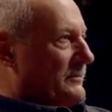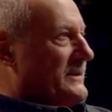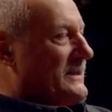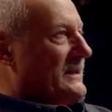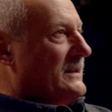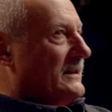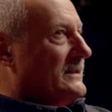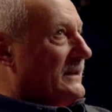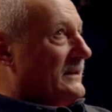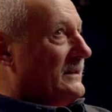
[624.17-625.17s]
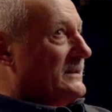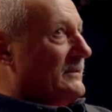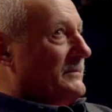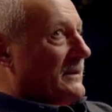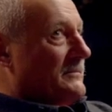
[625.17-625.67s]
mistake is, I think,
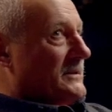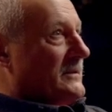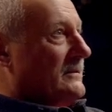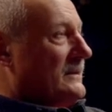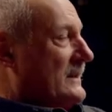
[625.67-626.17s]
sometimes to